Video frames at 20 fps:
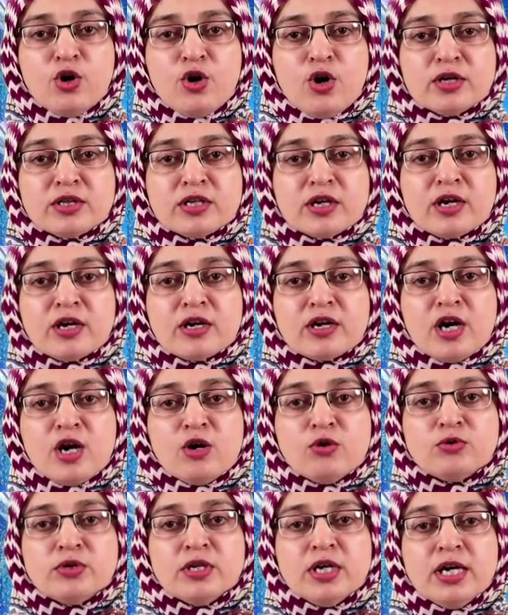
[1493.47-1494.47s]
on the
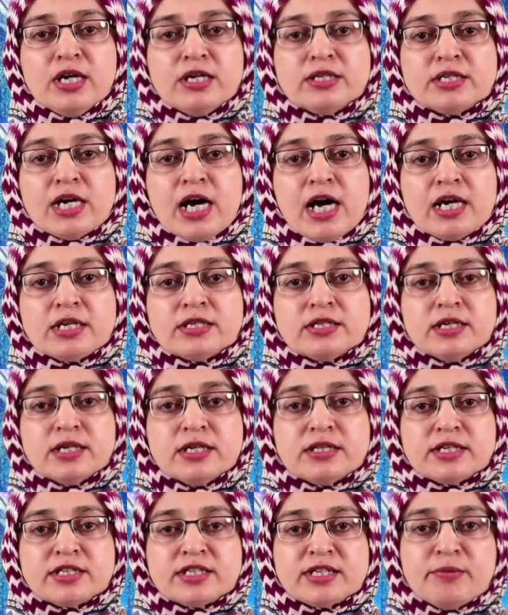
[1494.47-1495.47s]
ground that
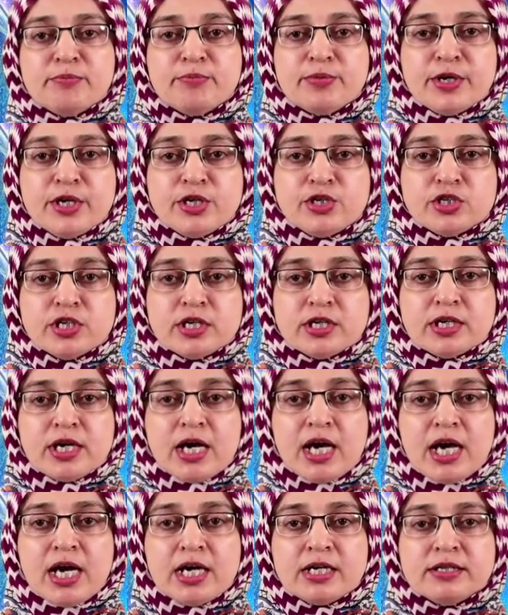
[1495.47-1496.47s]
the temperature
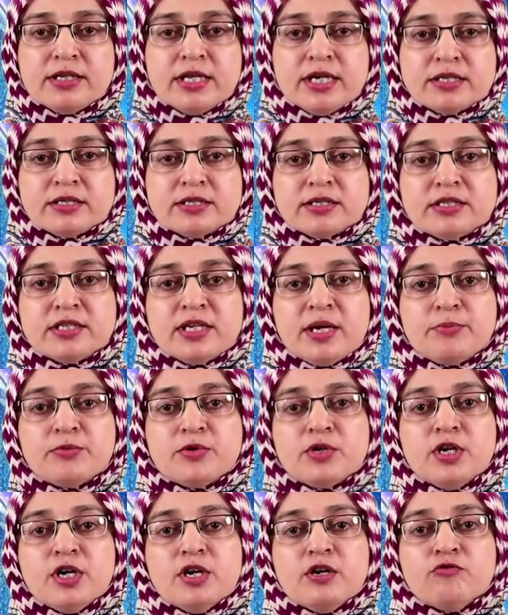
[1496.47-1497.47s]
at this
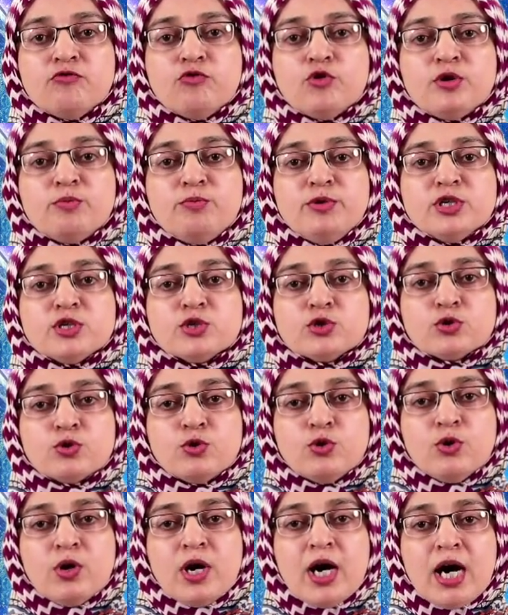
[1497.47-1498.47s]
depth would be
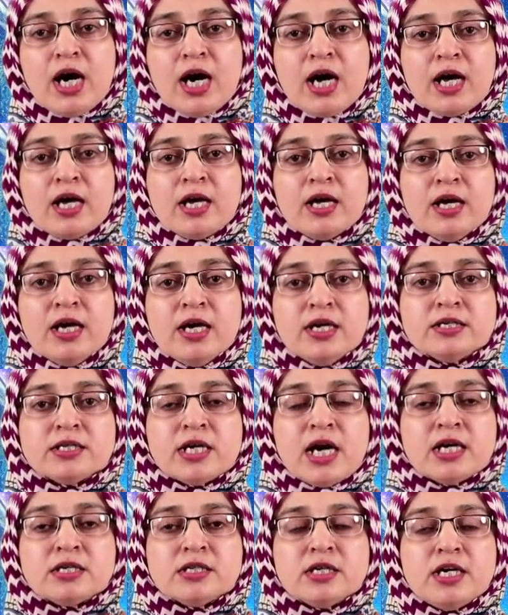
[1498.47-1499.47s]
so high
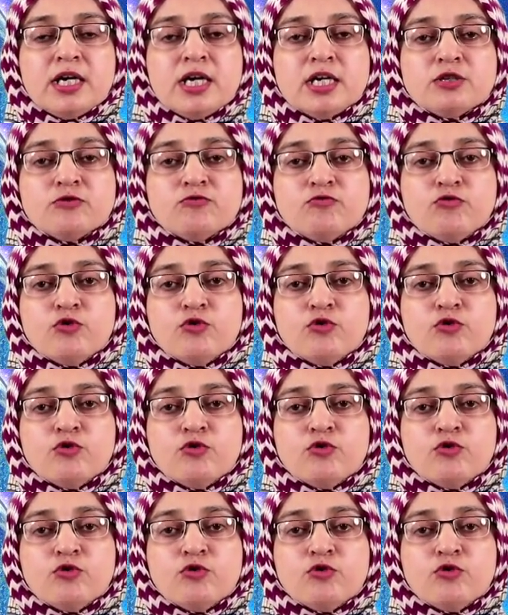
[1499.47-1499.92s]
that it